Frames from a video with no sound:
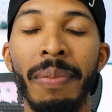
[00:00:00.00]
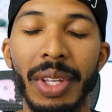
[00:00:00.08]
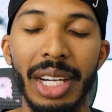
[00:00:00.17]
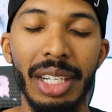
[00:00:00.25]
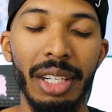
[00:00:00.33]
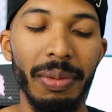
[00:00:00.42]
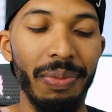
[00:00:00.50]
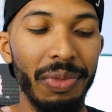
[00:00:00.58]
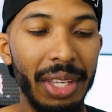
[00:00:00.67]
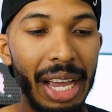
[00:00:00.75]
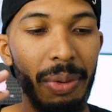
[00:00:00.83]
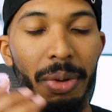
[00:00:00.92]

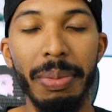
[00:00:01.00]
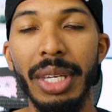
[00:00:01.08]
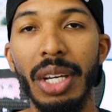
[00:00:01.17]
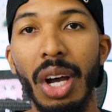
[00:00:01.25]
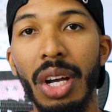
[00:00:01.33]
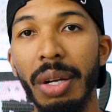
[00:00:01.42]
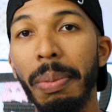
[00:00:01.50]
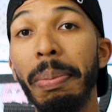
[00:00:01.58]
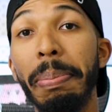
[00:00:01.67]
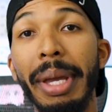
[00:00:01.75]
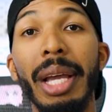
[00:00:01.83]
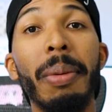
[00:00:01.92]
That would be a
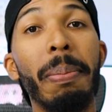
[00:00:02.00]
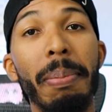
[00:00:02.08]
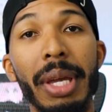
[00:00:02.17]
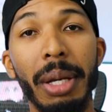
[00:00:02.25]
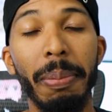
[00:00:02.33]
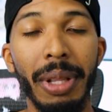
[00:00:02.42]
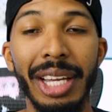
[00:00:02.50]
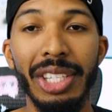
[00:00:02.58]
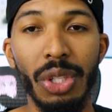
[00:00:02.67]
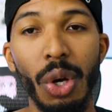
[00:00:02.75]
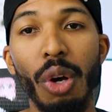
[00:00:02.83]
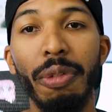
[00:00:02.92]
big plus.
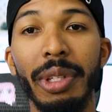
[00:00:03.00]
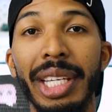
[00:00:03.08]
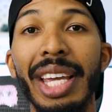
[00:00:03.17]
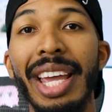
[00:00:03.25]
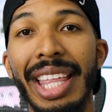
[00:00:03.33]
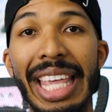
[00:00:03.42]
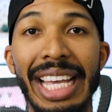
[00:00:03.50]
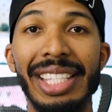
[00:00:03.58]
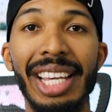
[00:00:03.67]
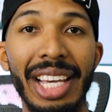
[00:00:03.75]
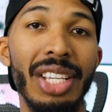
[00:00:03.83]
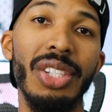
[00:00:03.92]
So hopefully that
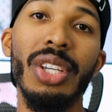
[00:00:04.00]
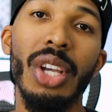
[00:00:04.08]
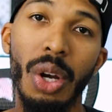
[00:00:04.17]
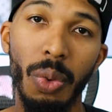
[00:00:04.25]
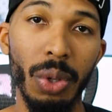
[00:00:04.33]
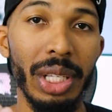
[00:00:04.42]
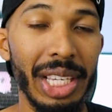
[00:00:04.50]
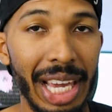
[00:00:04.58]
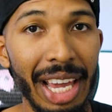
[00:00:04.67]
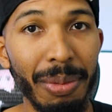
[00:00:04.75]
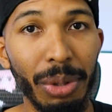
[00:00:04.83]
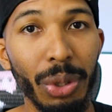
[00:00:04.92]
test really
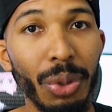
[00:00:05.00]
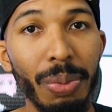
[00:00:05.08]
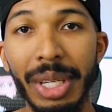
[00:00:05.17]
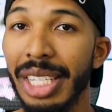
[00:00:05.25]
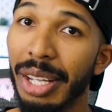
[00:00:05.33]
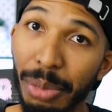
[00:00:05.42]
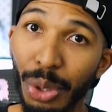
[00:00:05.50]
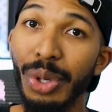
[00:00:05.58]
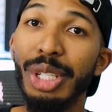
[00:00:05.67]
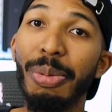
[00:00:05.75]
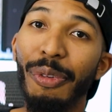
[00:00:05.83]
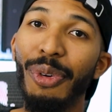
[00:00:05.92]
came through, because I'm doing
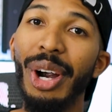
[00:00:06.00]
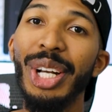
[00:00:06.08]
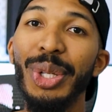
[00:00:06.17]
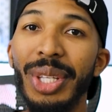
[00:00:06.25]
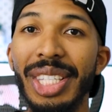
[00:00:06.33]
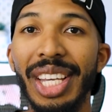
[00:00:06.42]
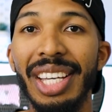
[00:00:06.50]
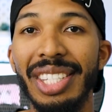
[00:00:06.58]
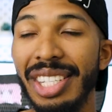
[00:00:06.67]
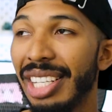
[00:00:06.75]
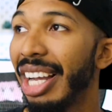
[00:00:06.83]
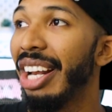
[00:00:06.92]
this before I do the test,
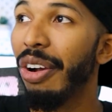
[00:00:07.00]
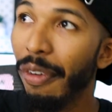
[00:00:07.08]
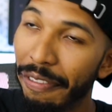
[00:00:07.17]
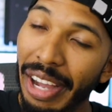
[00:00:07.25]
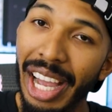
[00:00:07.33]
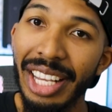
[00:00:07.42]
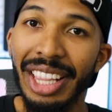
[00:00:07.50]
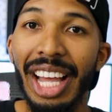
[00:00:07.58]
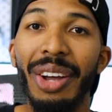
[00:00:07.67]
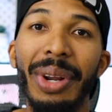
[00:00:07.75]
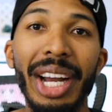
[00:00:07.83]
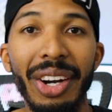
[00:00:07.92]
because I gotta go find
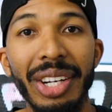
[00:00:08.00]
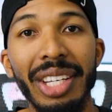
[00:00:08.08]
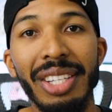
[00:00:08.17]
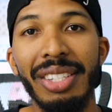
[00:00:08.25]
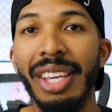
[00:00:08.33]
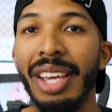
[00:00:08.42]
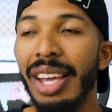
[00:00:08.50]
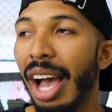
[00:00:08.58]
loud areas.